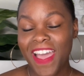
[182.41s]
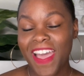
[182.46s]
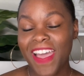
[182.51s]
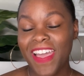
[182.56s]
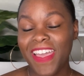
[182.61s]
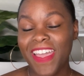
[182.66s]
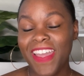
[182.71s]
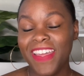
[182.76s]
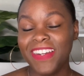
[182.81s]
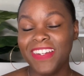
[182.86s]

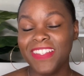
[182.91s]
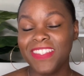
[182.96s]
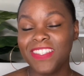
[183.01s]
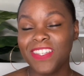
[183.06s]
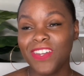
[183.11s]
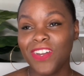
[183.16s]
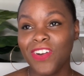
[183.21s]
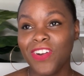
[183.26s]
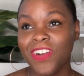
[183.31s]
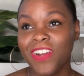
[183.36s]
I added it
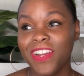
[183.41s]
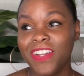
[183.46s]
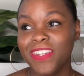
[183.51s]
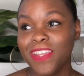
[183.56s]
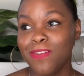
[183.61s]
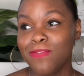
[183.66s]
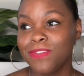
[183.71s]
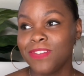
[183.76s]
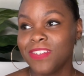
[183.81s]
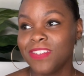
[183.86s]
to cart and
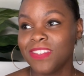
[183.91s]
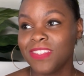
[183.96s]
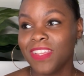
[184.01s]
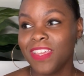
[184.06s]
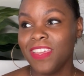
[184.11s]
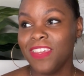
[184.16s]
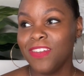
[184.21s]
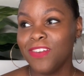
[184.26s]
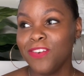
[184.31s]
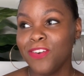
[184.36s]
I was just
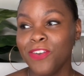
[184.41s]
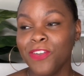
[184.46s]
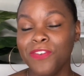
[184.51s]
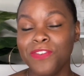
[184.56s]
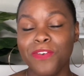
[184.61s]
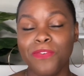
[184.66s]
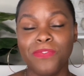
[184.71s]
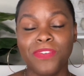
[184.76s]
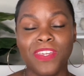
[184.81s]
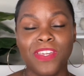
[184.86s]
like, girl, you
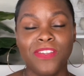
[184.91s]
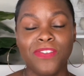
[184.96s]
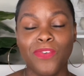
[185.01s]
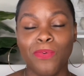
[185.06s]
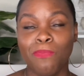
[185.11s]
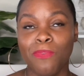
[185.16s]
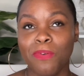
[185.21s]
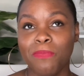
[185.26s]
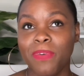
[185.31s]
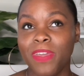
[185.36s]
don't need
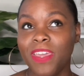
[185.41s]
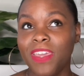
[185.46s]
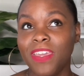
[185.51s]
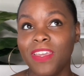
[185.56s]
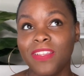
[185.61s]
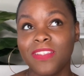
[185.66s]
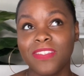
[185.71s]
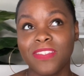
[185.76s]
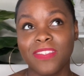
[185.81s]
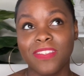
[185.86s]
no more
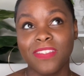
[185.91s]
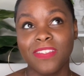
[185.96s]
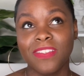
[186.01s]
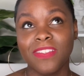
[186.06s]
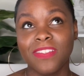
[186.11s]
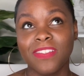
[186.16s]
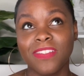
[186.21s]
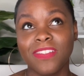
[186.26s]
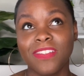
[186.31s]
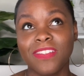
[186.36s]
bags.
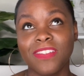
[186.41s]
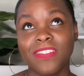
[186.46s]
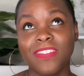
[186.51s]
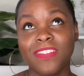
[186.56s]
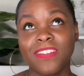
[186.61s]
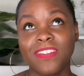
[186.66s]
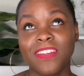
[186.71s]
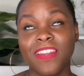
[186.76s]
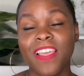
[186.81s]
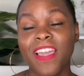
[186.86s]

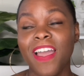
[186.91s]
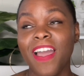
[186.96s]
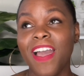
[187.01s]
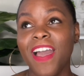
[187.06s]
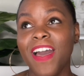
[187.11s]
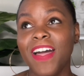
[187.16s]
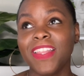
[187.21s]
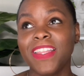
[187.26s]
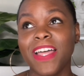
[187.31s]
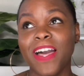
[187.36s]

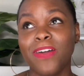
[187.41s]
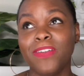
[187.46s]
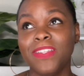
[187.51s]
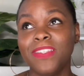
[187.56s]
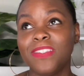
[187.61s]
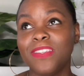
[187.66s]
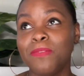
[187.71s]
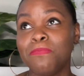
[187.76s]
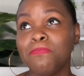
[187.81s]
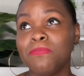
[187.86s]
I allowed
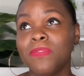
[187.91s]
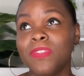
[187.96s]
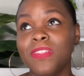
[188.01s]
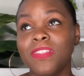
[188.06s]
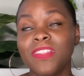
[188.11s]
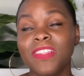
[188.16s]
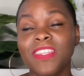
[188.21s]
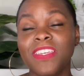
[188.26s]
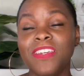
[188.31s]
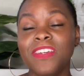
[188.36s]
it to
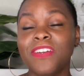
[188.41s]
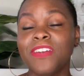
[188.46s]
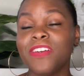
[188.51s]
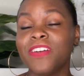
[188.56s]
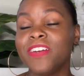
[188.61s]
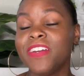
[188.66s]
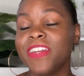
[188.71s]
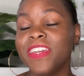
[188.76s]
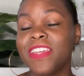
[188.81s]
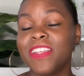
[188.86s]

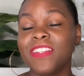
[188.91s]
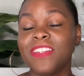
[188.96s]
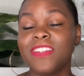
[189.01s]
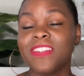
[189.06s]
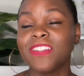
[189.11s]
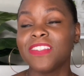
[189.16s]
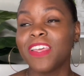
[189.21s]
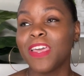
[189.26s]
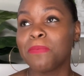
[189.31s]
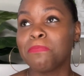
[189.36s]
linger and
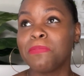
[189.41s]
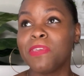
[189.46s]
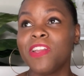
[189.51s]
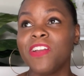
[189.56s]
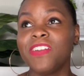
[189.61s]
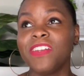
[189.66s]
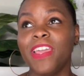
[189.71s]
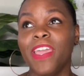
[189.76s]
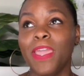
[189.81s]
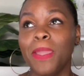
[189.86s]
just like
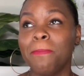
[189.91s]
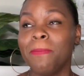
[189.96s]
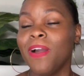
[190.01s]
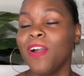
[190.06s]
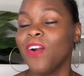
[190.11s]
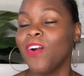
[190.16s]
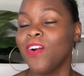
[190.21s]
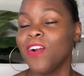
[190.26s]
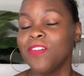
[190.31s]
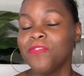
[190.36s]
marinate in
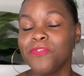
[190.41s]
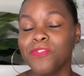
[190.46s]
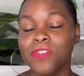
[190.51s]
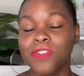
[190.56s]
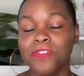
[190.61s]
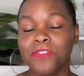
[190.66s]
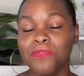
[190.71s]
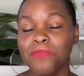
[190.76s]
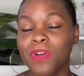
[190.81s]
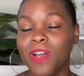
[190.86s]
my cart for a
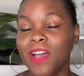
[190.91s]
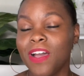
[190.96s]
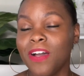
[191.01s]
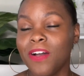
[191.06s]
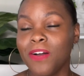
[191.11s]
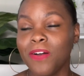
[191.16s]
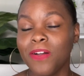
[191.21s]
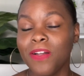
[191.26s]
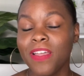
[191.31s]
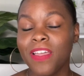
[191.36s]
little
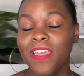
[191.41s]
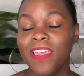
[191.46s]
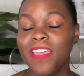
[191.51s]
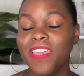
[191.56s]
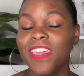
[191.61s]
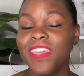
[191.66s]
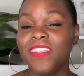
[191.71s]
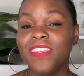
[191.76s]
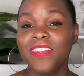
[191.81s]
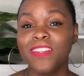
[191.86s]
while,
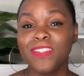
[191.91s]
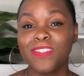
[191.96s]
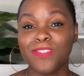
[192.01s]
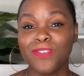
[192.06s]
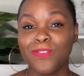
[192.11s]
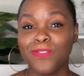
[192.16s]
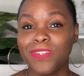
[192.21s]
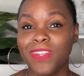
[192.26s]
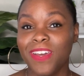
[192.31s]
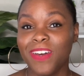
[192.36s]
and then it
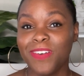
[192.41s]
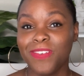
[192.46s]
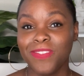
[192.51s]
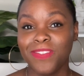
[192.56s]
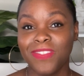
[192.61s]
sold out.